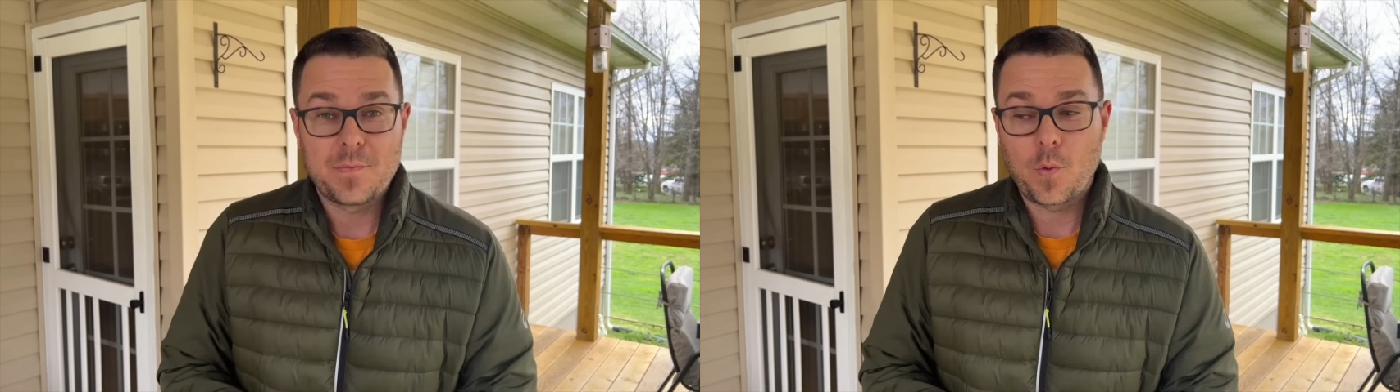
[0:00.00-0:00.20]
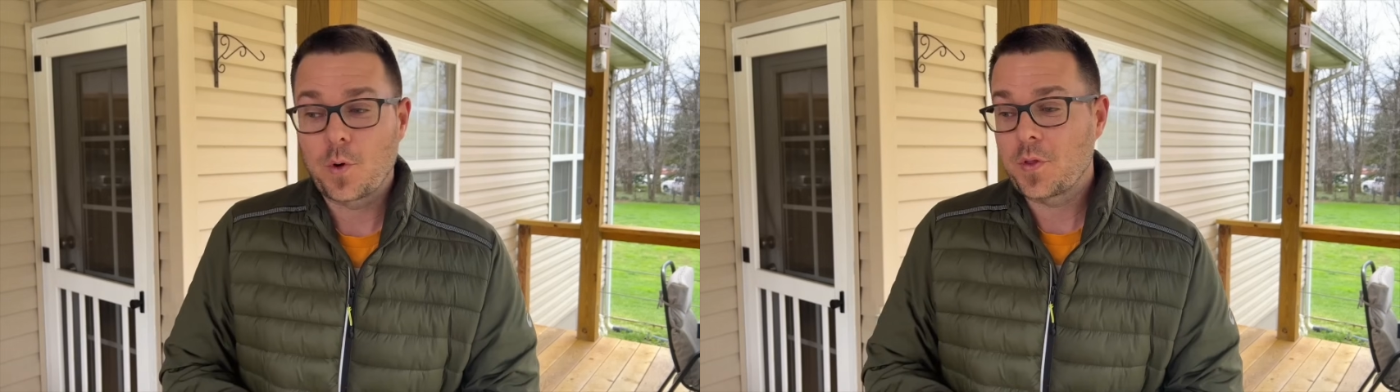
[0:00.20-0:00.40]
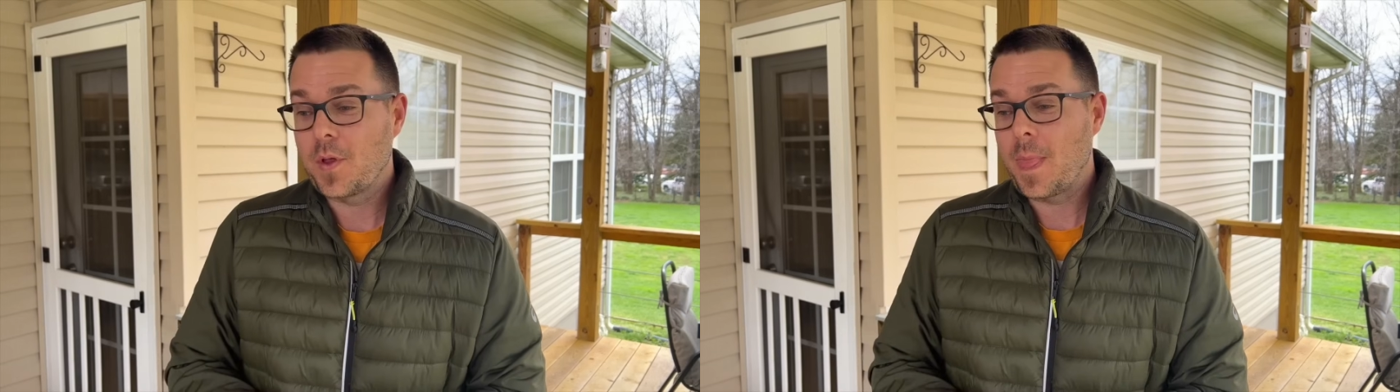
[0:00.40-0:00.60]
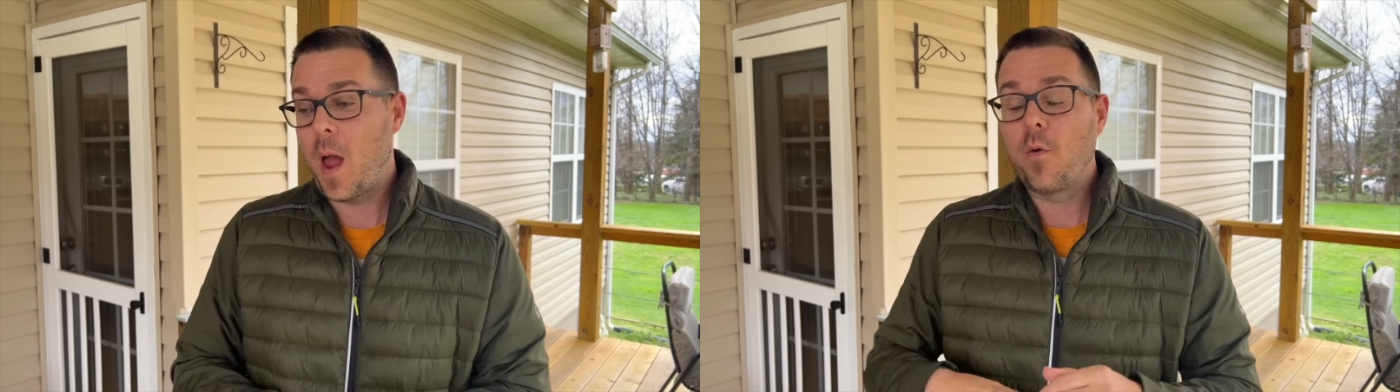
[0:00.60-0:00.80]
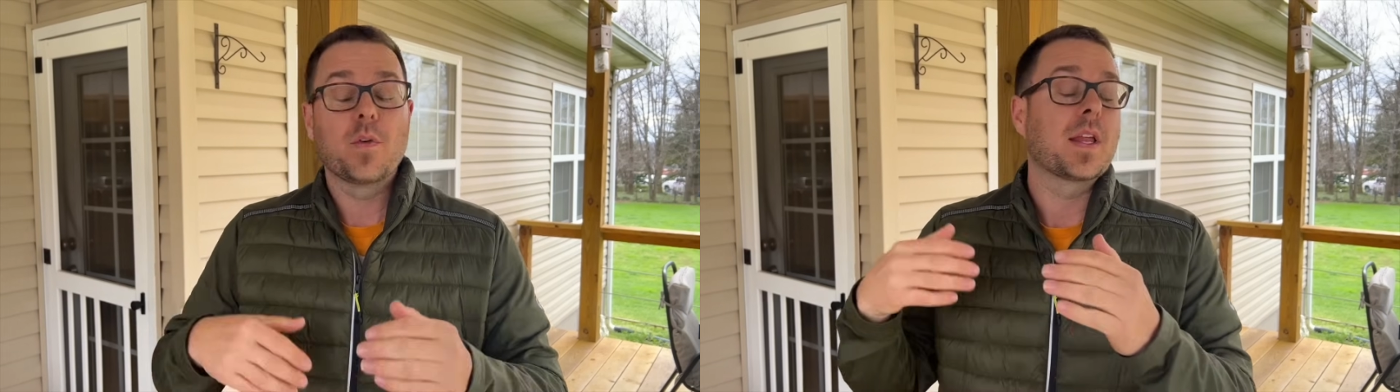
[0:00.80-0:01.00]
forth,
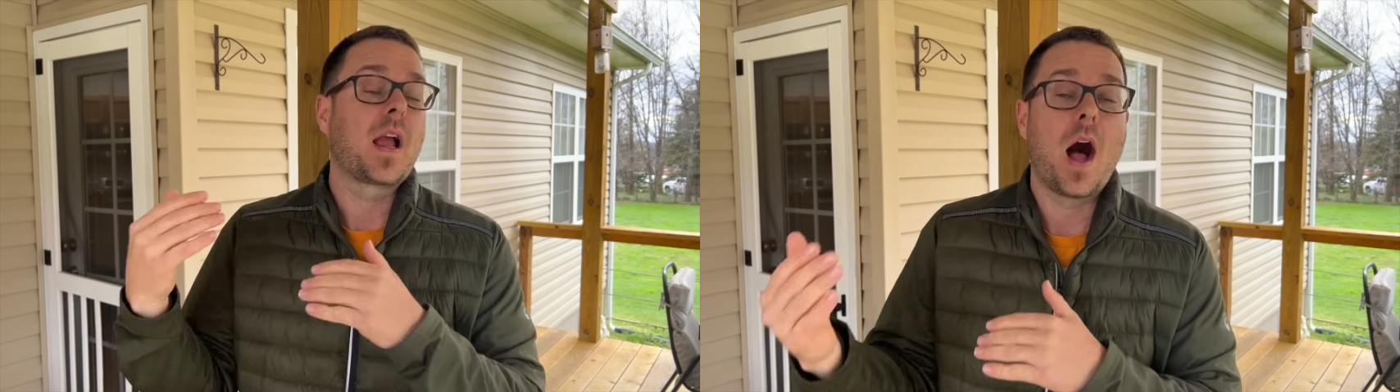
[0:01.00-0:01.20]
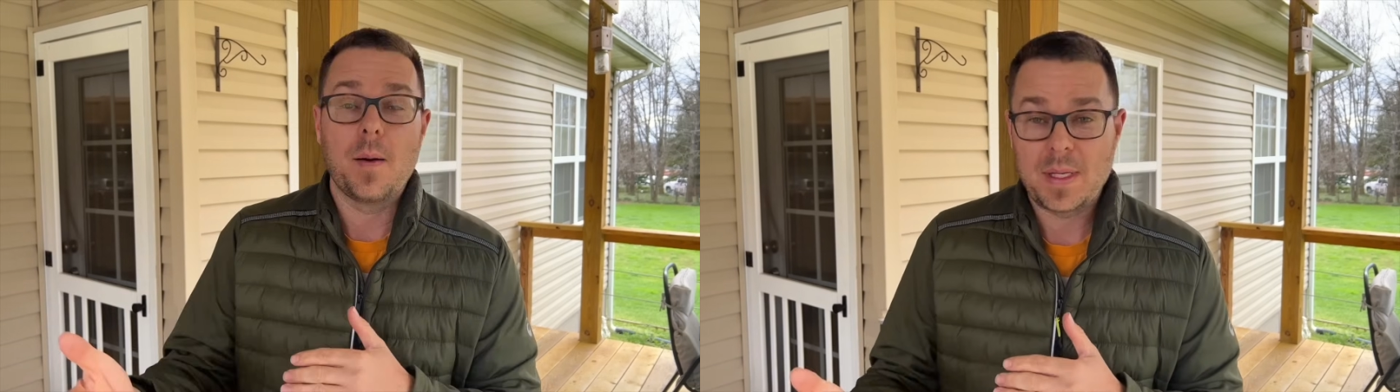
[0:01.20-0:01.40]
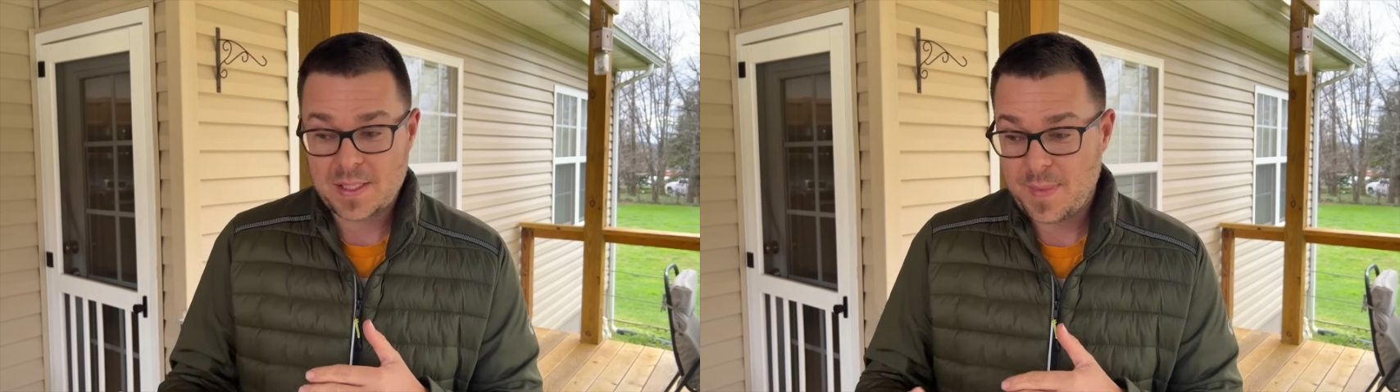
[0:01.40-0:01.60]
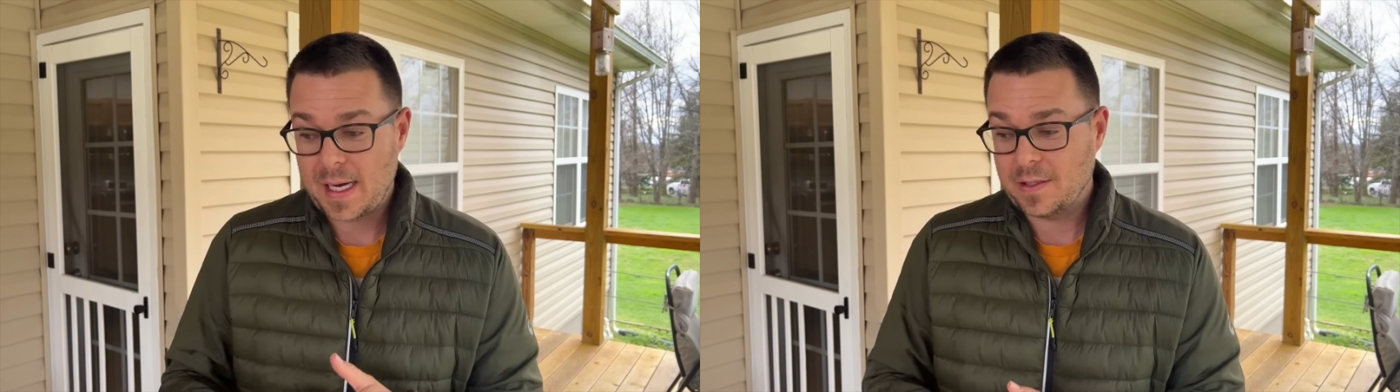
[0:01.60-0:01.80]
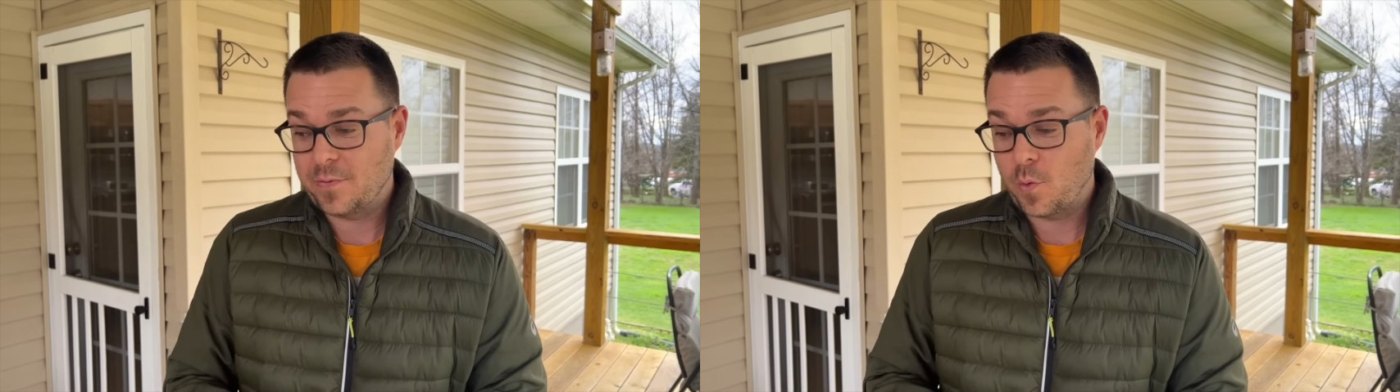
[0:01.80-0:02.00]
over the comments
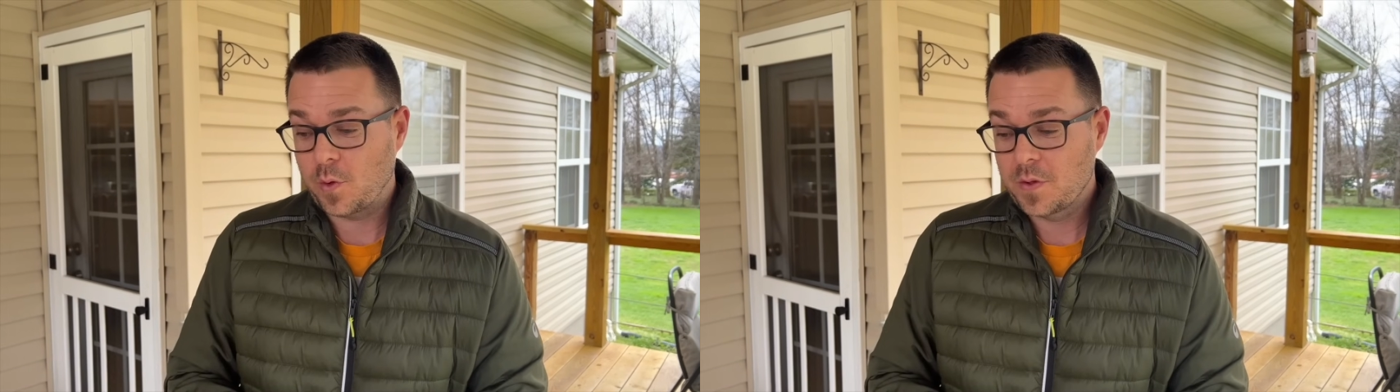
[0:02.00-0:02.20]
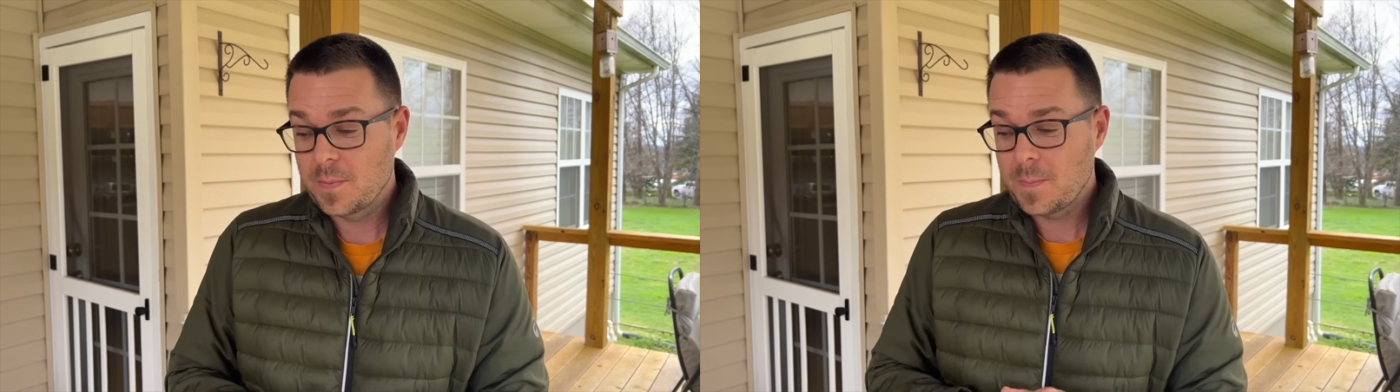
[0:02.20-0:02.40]
back and forth,